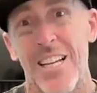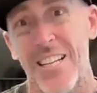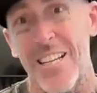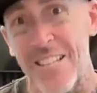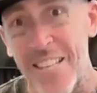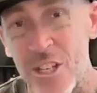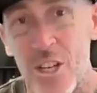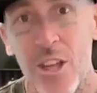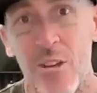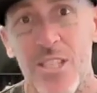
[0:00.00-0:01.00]

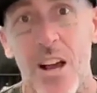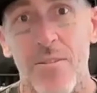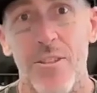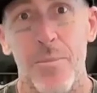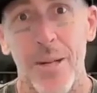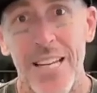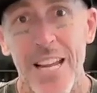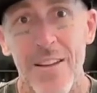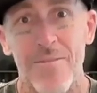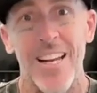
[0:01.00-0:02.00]
conditioning yourself to
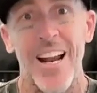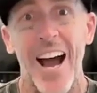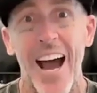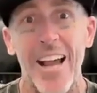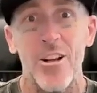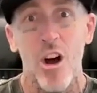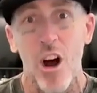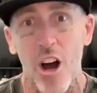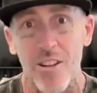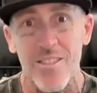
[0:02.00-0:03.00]
believe that I
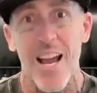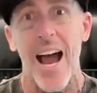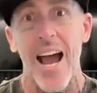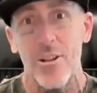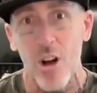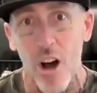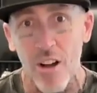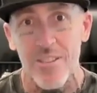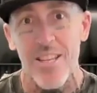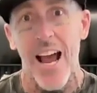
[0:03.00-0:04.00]
can't, I
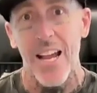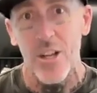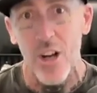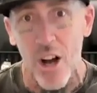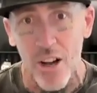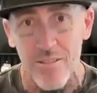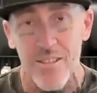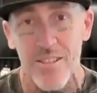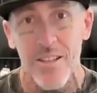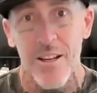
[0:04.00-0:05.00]
can't, I
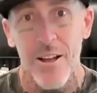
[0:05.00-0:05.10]
can't.